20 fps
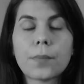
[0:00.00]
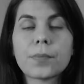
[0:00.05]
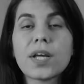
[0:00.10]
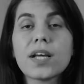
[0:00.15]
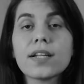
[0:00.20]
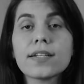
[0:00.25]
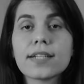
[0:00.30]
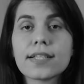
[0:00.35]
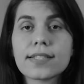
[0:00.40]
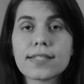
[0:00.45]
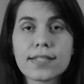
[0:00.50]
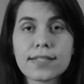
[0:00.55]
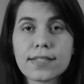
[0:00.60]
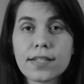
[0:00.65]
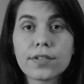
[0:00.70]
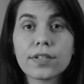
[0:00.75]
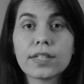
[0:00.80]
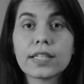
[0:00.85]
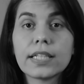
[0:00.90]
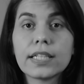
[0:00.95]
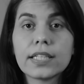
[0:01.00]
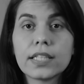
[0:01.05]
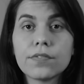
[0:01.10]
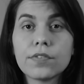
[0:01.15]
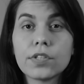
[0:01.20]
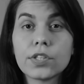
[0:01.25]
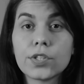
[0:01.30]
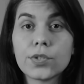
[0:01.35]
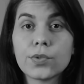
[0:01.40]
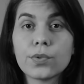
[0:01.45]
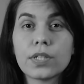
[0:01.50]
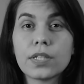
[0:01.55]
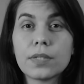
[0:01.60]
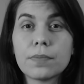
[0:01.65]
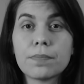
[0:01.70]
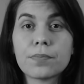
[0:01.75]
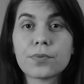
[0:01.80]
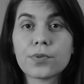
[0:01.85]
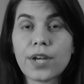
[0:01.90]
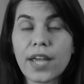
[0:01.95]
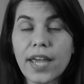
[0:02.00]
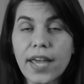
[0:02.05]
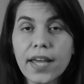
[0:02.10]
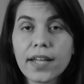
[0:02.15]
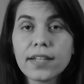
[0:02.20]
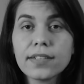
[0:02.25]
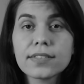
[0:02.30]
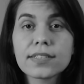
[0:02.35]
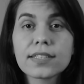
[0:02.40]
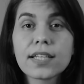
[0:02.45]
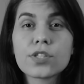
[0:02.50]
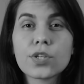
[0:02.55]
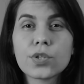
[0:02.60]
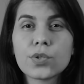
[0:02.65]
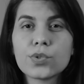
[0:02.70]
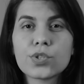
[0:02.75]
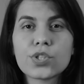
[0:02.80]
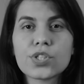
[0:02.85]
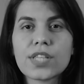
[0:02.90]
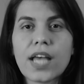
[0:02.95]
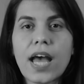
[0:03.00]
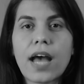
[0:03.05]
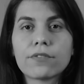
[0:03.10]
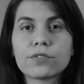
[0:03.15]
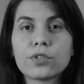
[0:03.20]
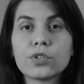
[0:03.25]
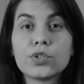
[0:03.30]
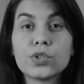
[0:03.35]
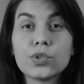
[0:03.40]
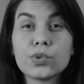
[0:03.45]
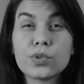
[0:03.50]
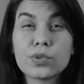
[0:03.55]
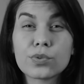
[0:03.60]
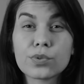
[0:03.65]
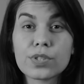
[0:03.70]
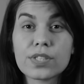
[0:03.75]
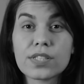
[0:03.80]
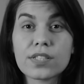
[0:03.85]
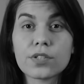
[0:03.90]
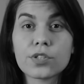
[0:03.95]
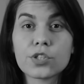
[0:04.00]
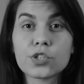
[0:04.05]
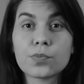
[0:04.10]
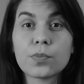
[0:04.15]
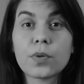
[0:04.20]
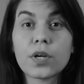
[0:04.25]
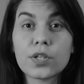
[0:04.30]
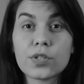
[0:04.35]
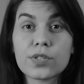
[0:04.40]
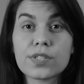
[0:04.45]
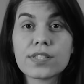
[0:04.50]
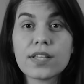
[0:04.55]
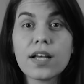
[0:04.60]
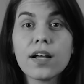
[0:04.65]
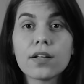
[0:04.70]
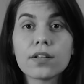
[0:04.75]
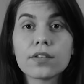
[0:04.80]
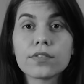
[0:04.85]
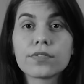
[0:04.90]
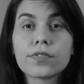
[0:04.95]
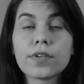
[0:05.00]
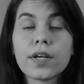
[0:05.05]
I'm not necessarily giving you any brands, so you just have to do the research by yourself.